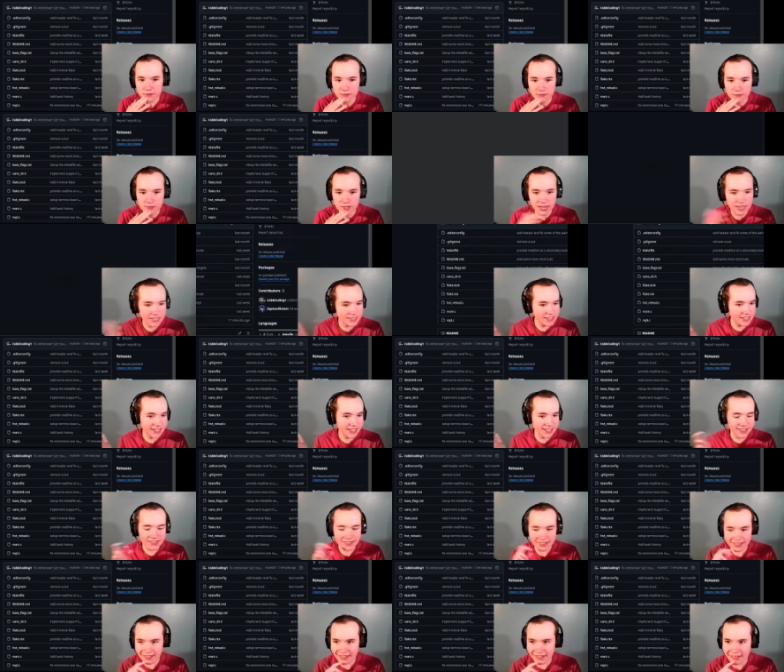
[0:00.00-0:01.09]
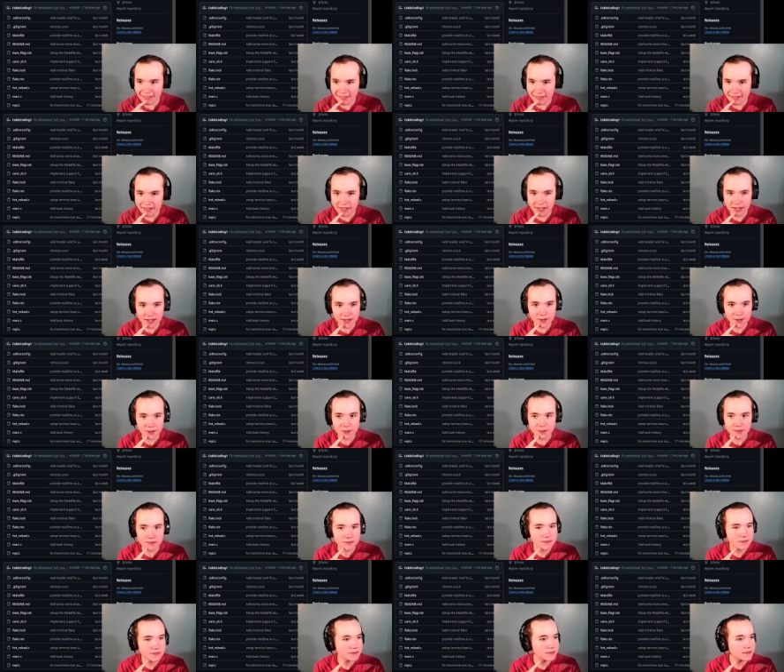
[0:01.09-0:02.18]
It's like, I
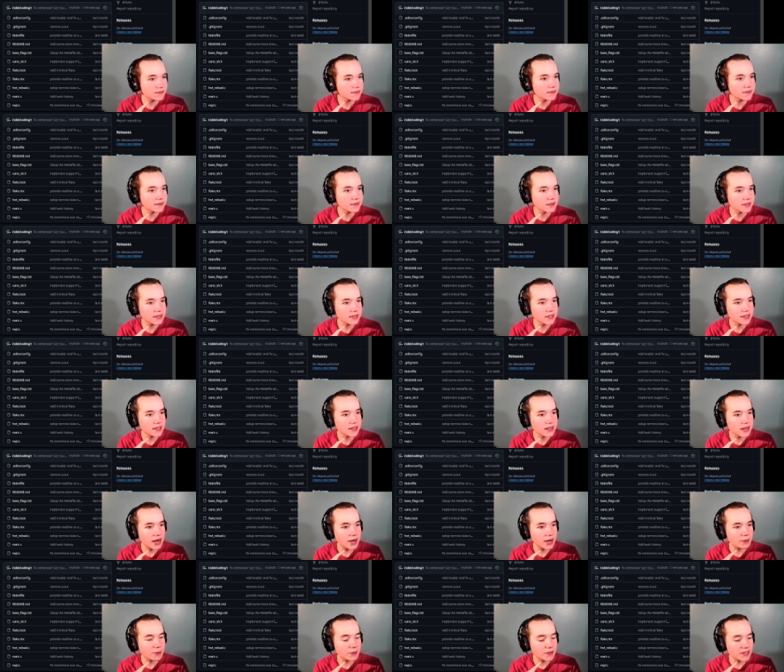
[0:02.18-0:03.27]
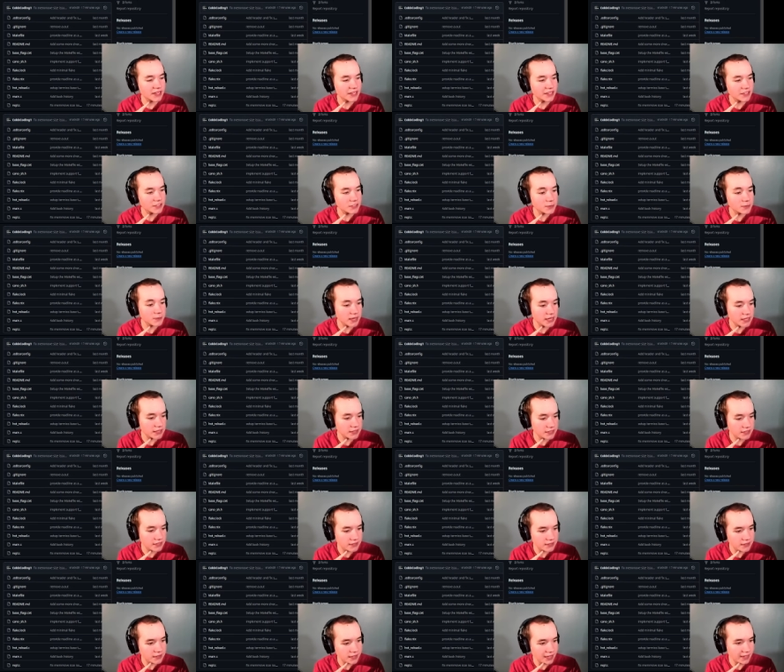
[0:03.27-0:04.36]
wouldn't expect
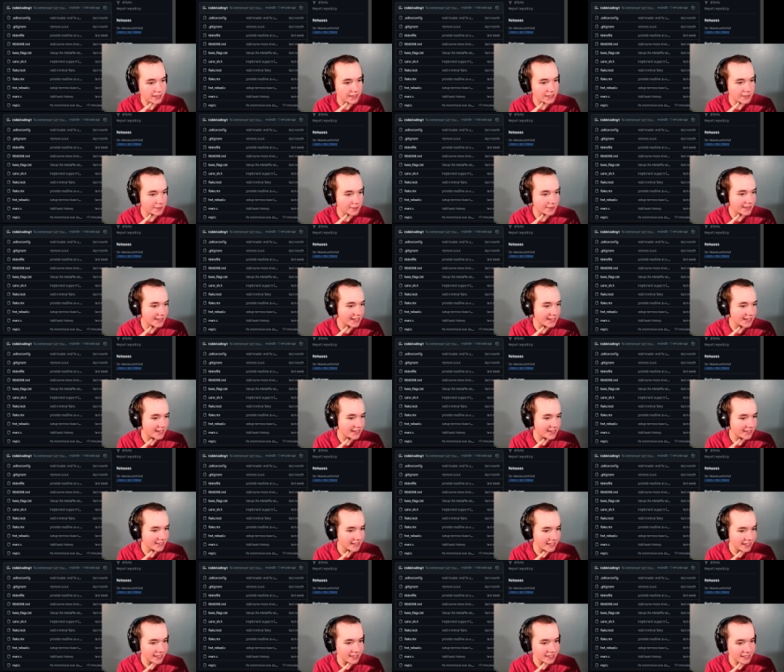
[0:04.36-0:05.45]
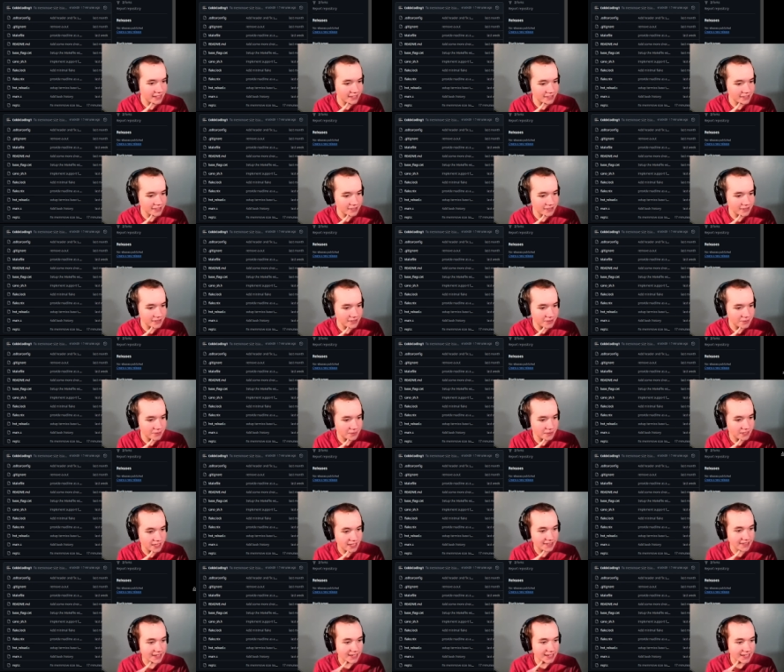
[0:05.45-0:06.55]
that to be in a text editor, but I
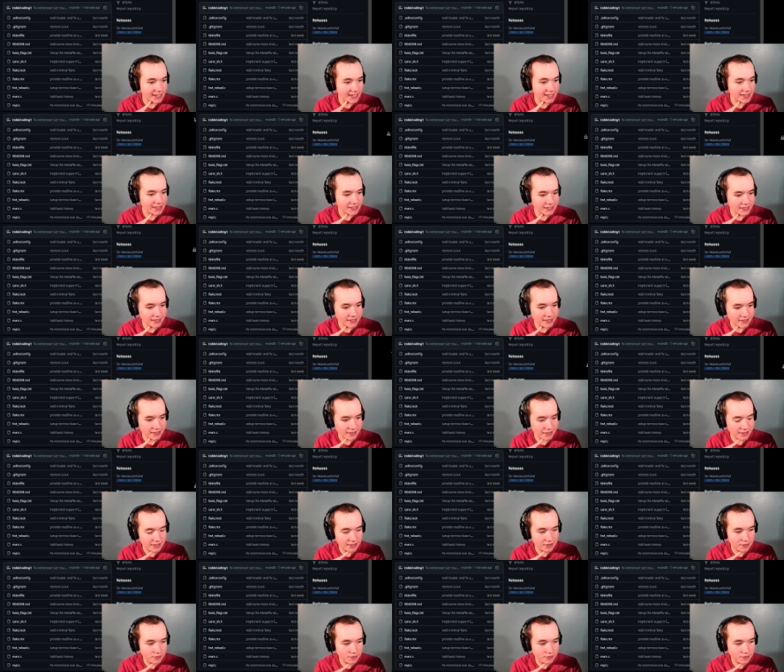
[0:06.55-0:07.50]
like it, you know?